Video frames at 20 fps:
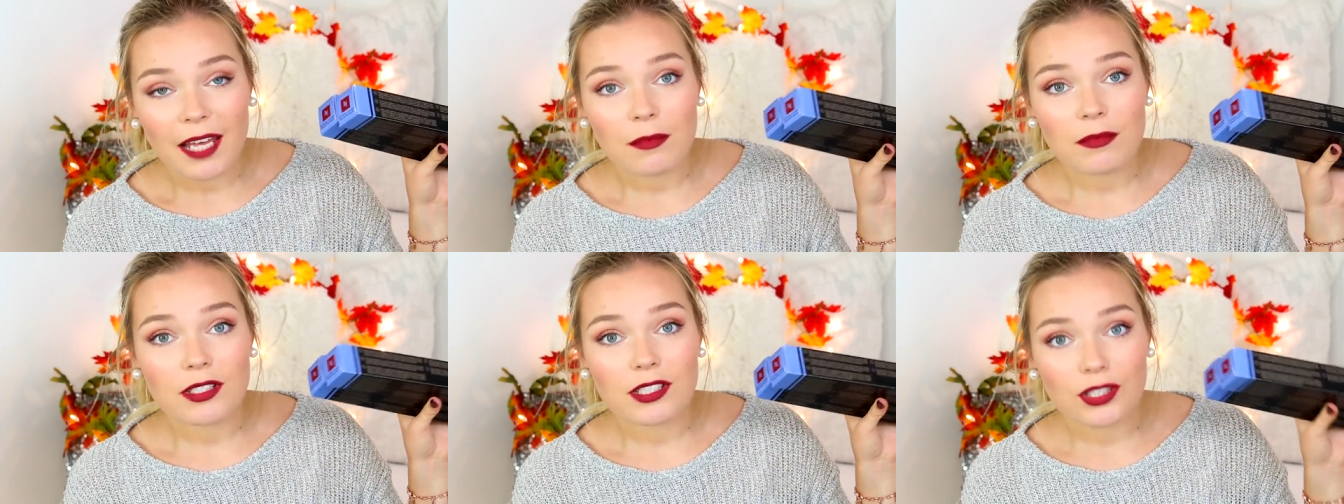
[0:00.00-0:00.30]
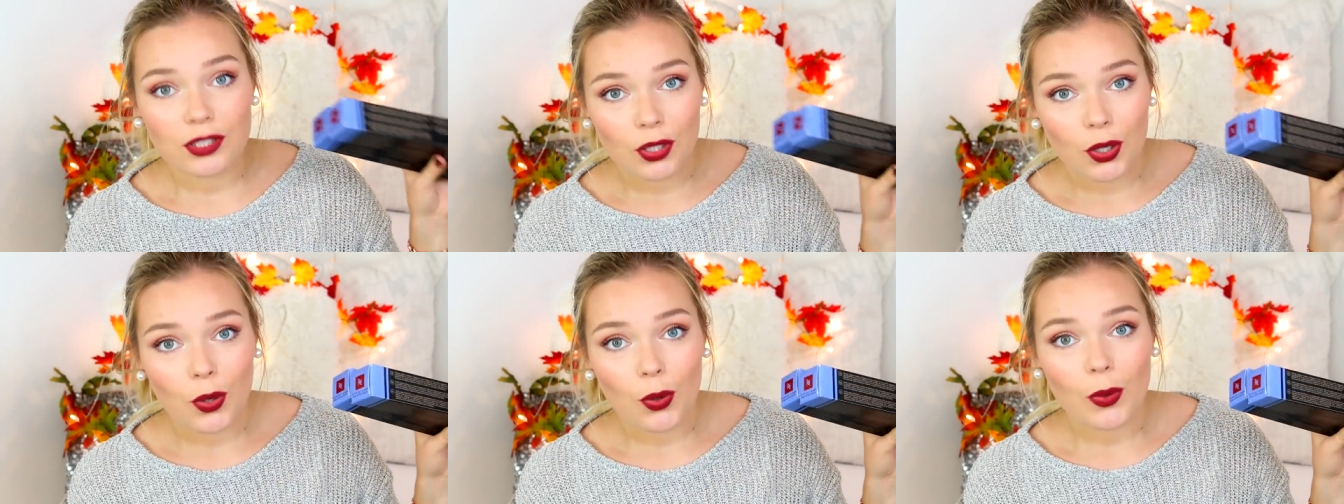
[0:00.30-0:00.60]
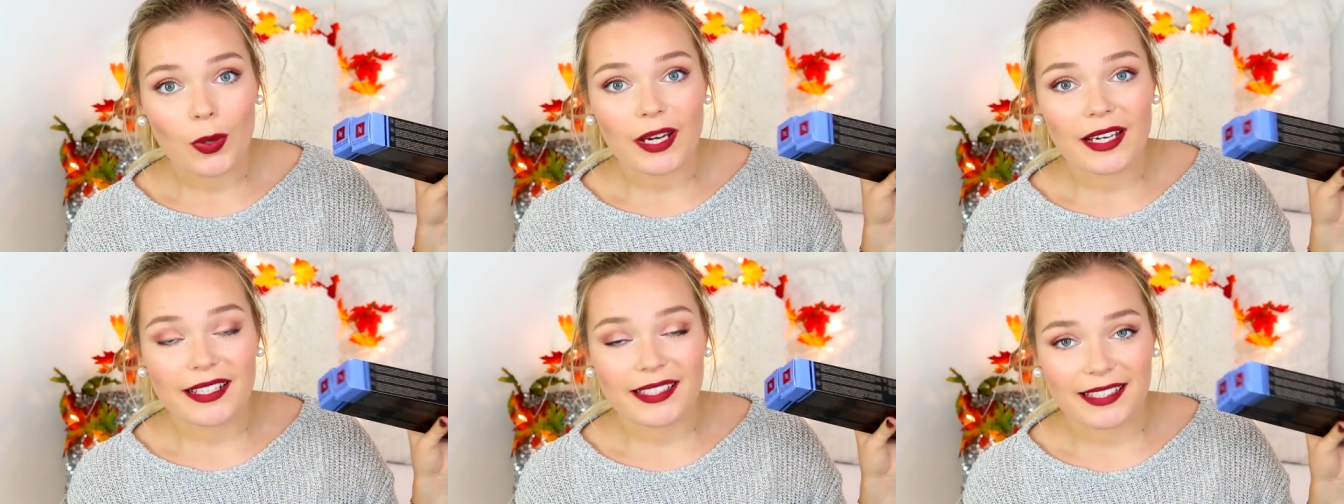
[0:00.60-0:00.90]
am
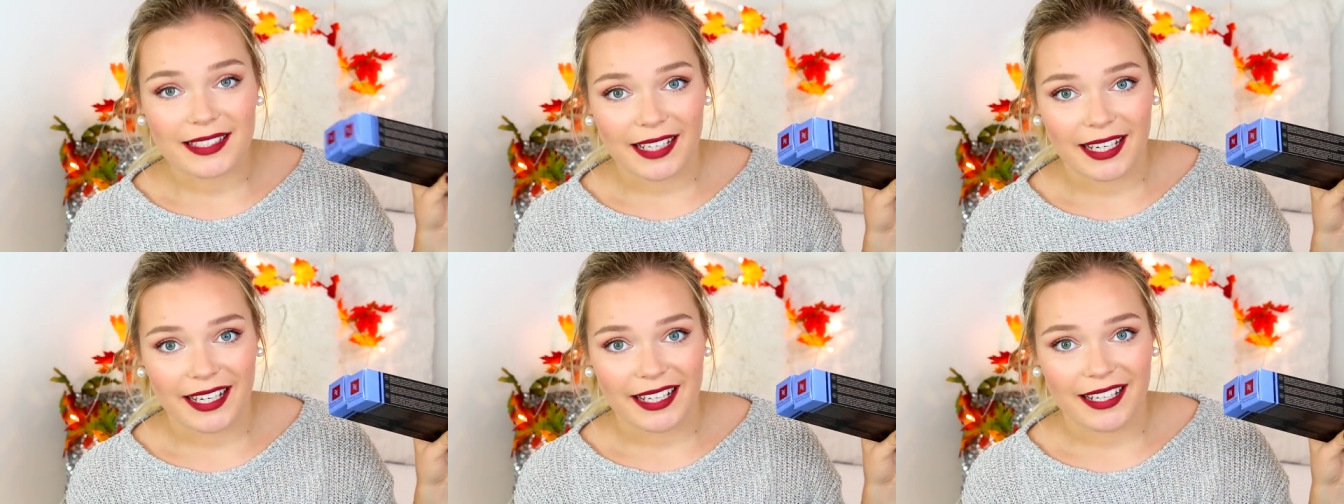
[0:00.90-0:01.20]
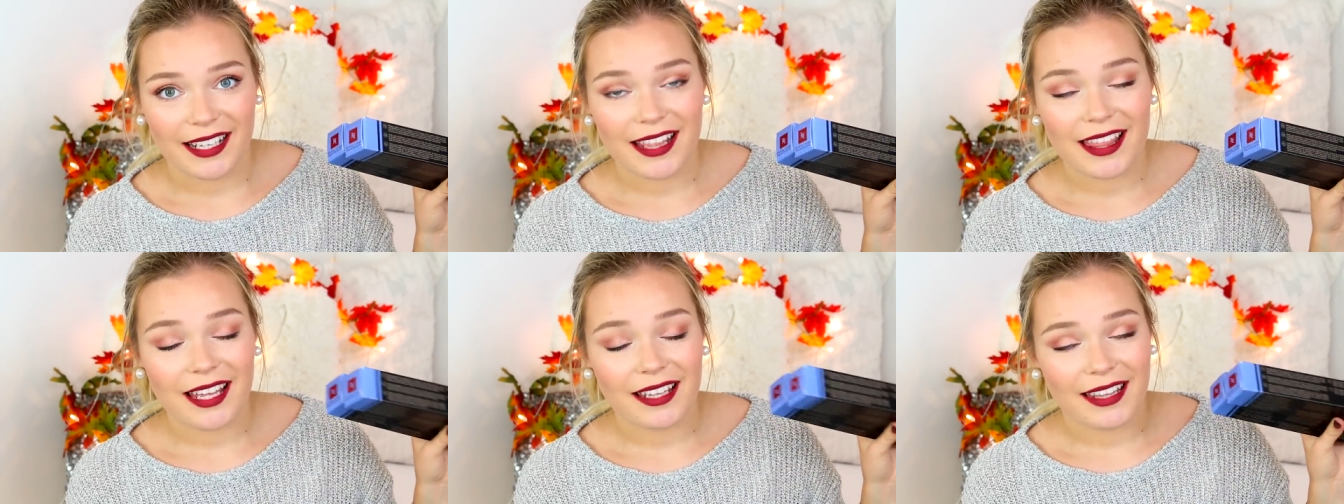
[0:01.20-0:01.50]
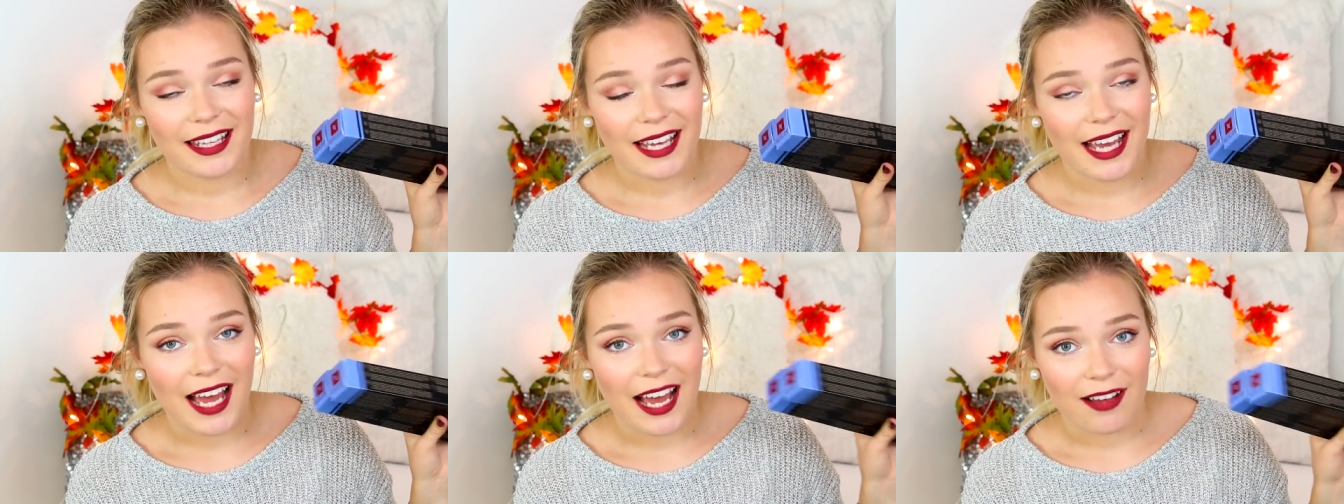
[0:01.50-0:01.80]
so excited that
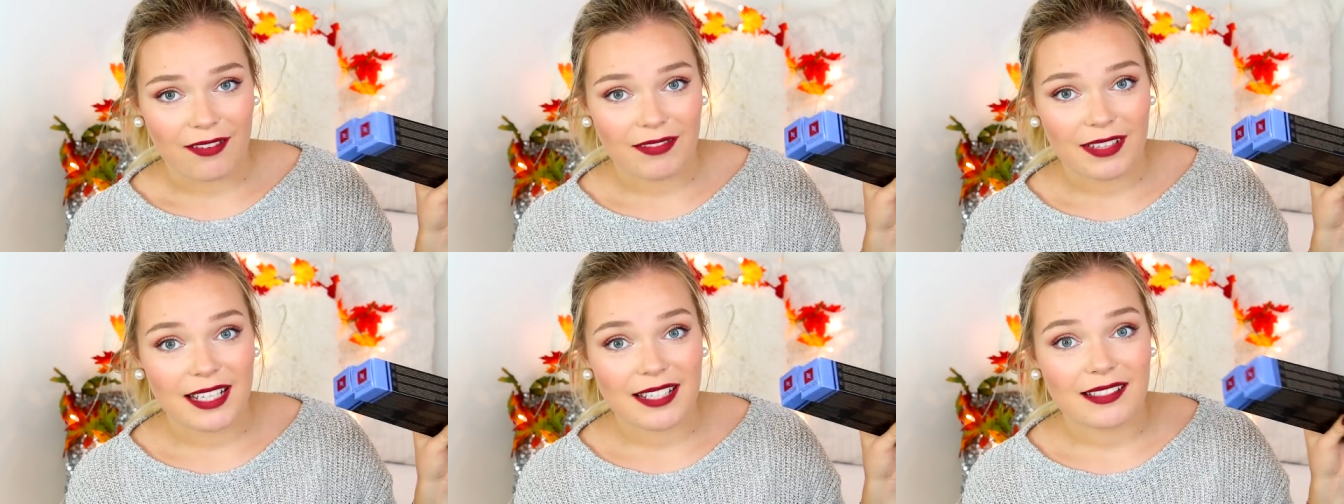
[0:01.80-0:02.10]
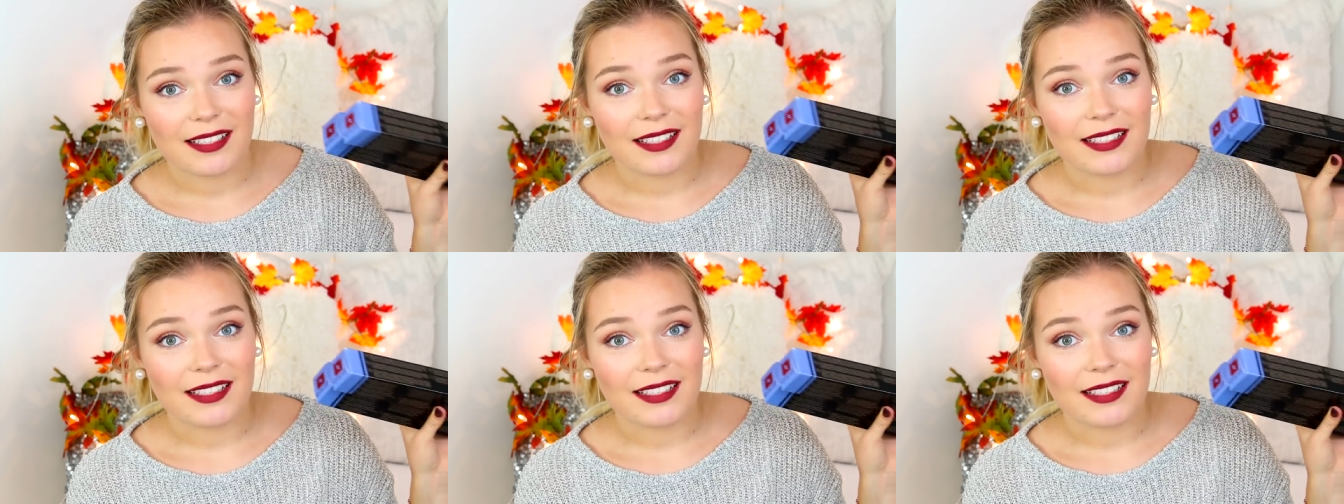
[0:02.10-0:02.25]
they have these